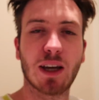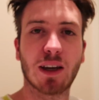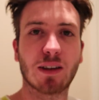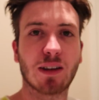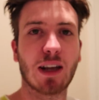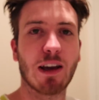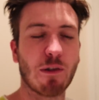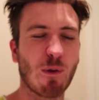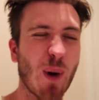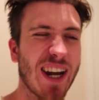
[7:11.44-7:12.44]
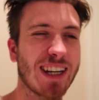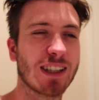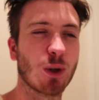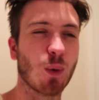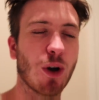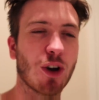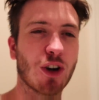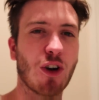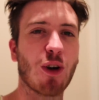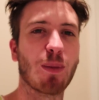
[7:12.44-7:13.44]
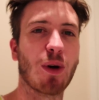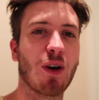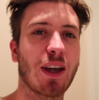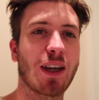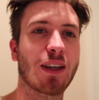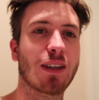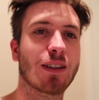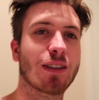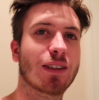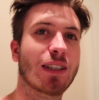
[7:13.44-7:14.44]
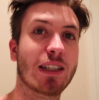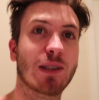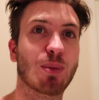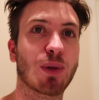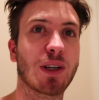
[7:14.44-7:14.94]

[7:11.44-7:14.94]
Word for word: yeah, have a week to work on my season